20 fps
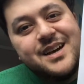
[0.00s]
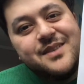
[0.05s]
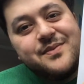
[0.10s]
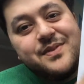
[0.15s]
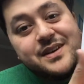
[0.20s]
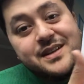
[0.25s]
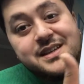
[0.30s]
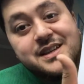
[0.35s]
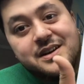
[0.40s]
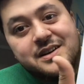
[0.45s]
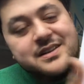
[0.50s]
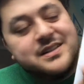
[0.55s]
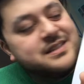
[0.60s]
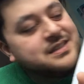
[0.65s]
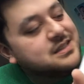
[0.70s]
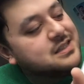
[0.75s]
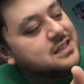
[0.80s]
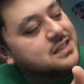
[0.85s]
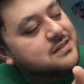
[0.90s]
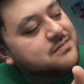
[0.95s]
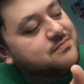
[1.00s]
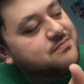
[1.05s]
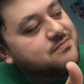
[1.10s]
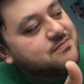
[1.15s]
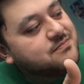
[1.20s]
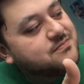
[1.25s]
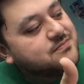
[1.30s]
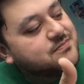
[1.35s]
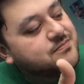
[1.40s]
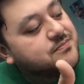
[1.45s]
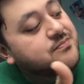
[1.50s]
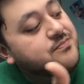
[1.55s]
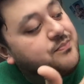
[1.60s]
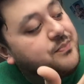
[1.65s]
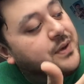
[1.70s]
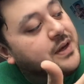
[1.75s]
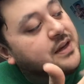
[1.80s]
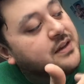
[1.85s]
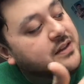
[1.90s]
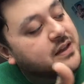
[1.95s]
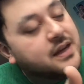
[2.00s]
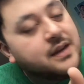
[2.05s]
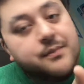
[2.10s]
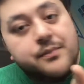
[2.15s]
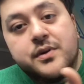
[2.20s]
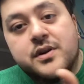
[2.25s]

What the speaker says: but yeah, he's bigger than him